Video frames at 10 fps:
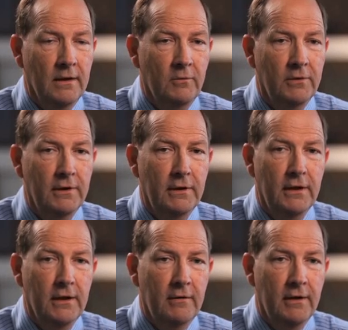Within
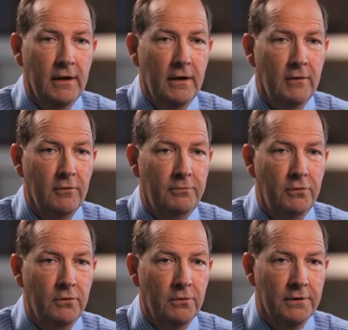the RAR
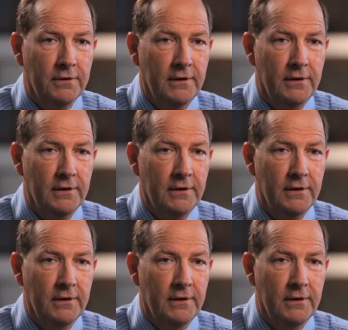report,